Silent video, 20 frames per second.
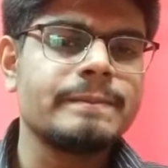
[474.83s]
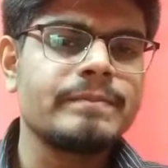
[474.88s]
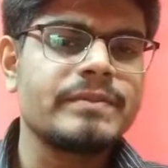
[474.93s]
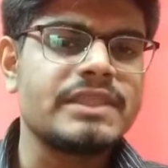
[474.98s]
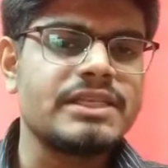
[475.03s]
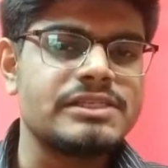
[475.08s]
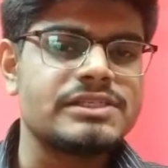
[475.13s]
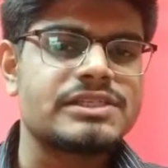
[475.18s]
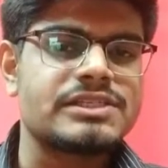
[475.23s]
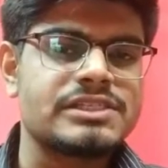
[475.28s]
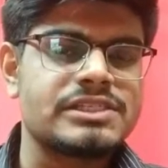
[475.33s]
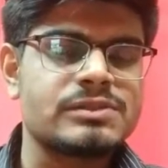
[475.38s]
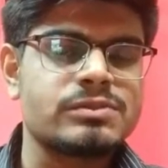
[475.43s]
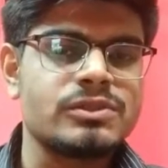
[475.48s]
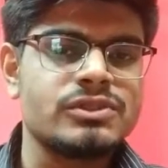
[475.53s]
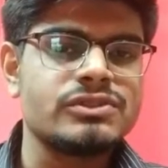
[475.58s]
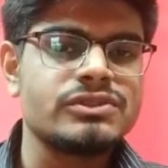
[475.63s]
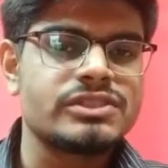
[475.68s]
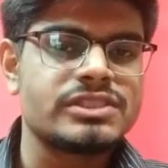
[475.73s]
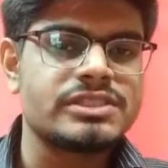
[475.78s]
his
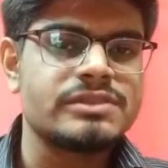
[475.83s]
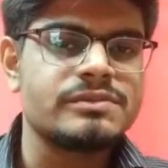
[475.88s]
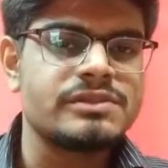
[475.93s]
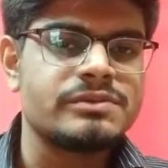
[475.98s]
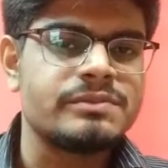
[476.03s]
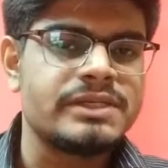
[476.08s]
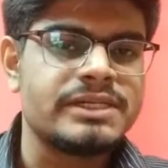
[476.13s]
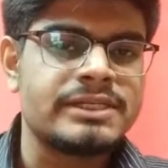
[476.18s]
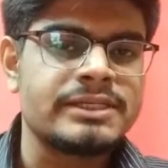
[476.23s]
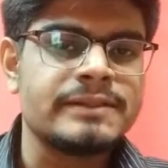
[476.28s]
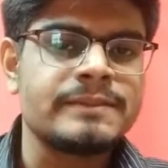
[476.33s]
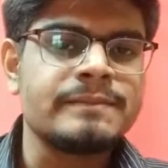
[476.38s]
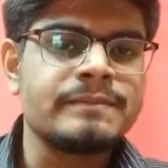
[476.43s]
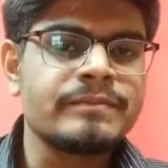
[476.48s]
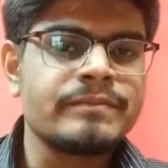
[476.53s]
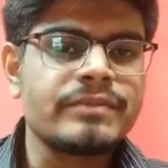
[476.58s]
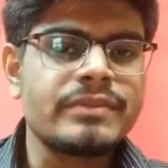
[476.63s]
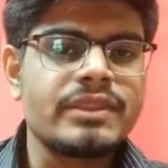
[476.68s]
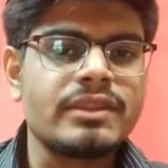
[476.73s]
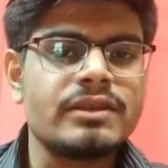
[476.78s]
response seems better,
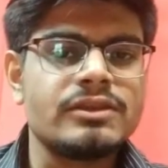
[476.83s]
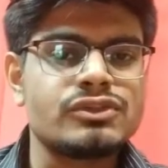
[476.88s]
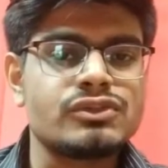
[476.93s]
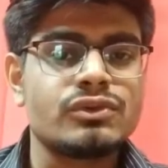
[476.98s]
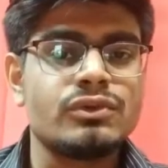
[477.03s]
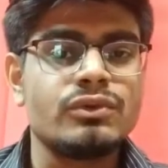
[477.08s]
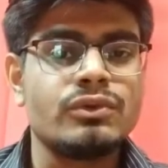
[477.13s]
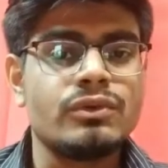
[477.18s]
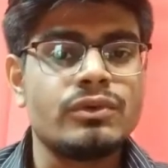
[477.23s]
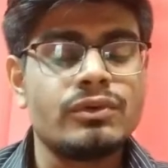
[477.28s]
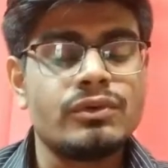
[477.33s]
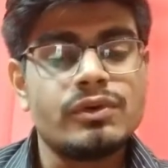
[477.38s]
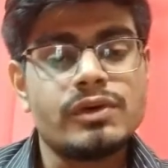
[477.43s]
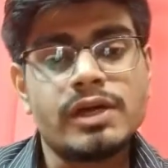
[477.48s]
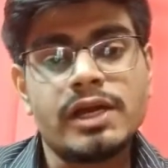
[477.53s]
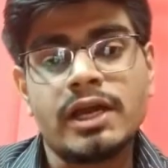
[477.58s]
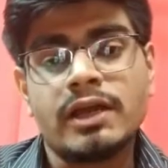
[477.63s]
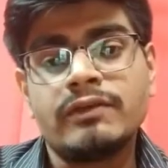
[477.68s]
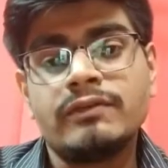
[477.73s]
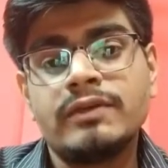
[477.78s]
so
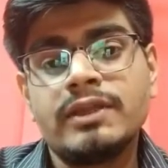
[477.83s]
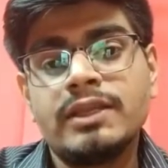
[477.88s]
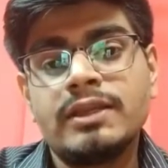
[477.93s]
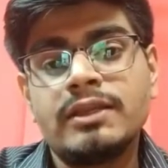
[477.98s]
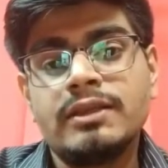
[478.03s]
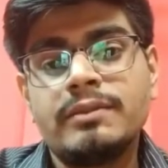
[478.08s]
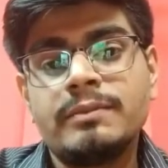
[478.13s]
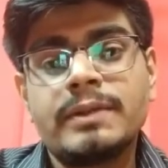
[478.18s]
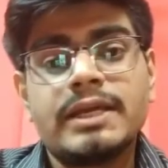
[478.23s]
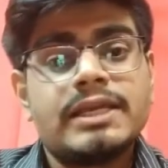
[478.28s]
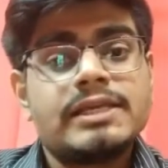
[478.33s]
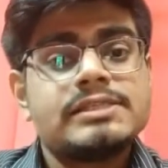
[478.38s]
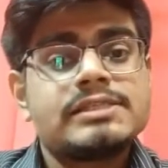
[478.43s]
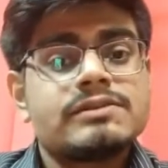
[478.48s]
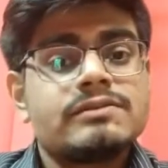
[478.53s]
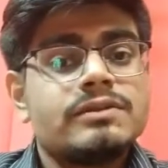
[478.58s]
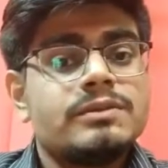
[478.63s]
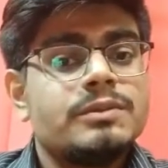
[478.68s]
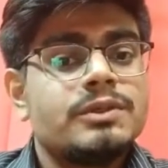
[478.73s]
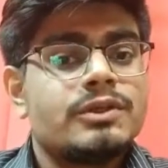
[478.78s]
my
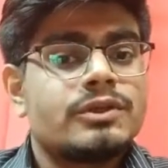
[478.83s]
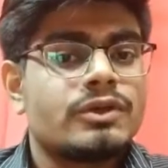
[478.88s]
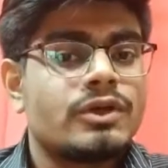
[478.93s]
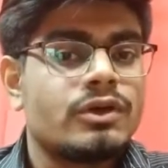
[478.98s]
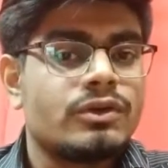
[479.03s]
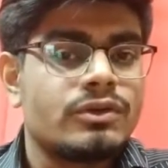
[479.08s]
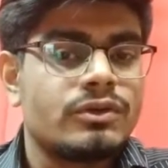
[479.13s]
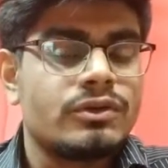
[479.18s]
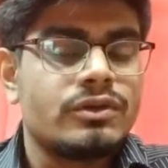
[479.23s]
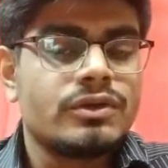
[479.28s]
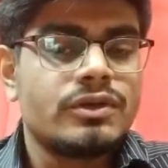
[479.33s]
answer will be wrong.